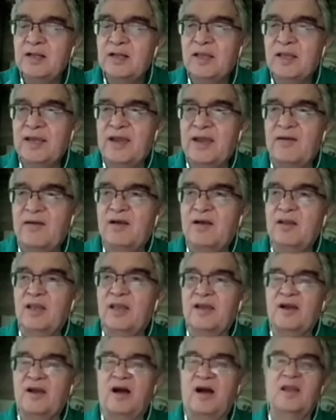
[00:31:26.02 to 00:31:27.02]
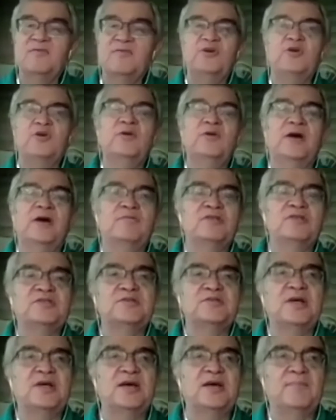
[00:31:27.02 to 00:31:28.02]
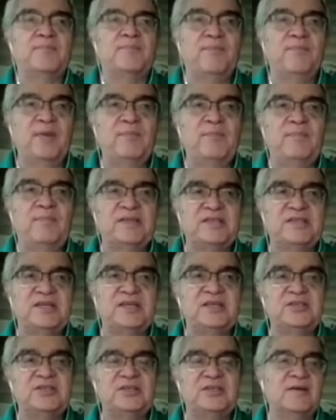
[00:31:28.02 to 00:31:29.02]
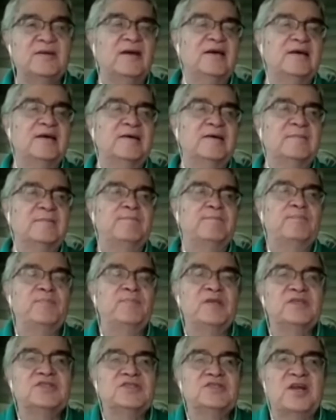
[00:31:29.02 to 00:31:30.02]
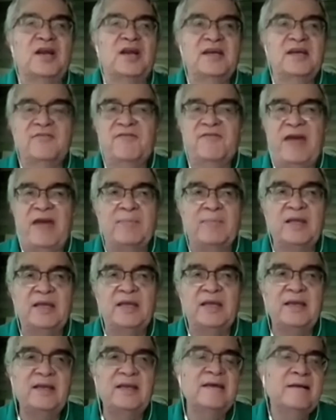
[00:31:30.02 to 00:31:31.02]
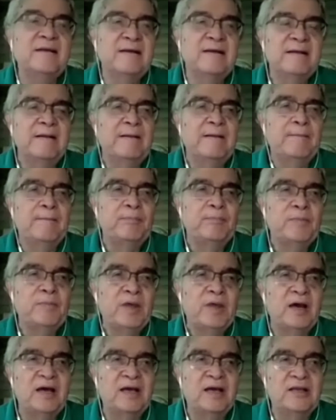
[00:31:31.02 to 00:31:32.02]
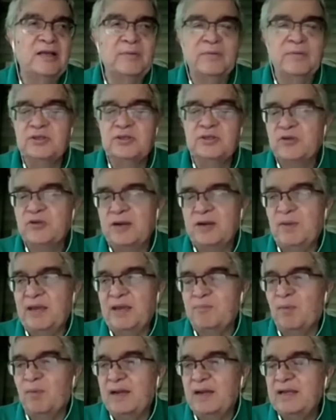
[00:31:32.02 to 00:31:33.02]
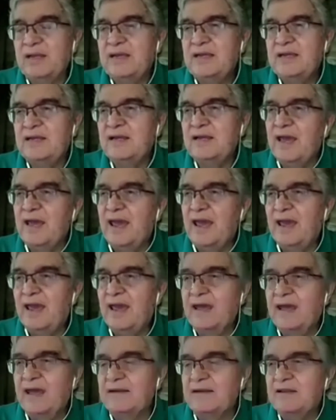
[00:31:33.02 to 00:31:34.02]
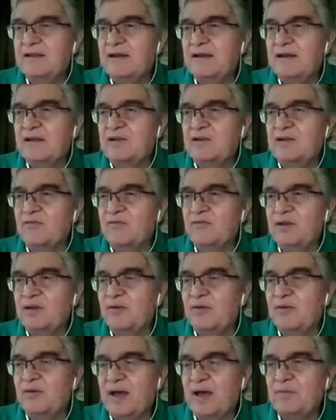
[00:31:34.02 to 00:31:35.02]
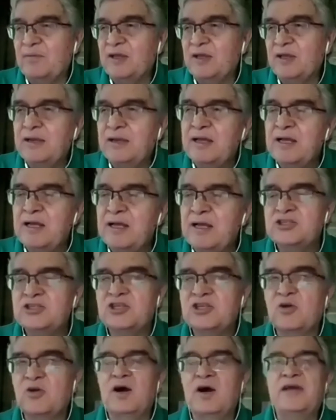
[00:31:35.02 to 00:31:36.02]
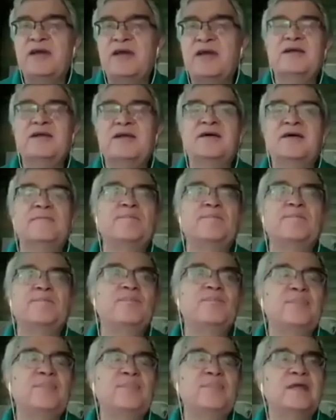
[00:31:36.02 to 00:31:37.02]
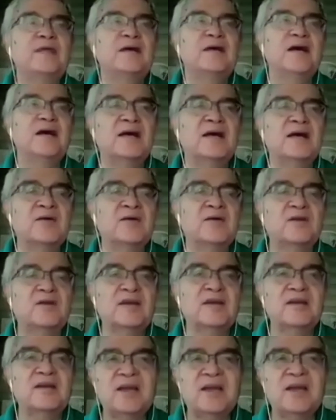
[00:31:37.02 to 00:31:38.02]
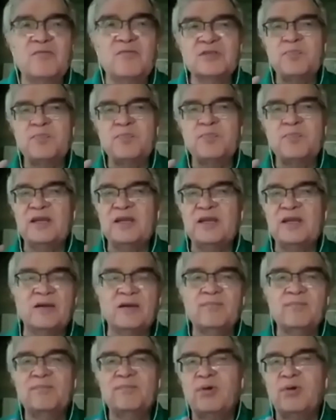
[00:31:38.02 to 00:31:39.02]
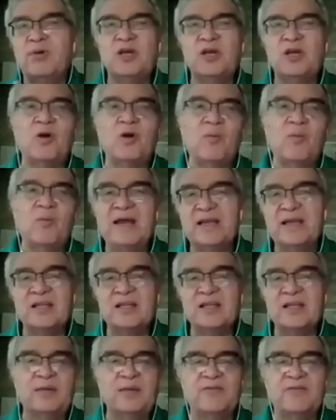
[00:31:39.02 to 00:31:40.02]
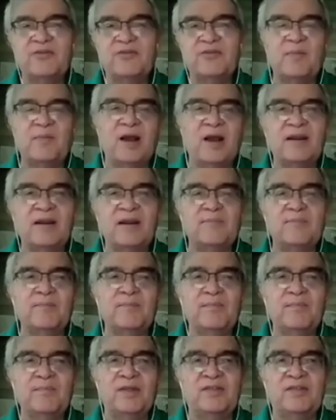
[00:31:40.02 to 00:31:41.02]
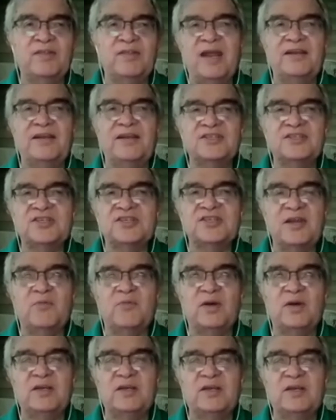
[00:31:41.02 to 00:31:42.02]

like all of you, I was busy starting a family, trying to make money and to feed my family. So I was pulling away a little bit from art. But then I decided one day,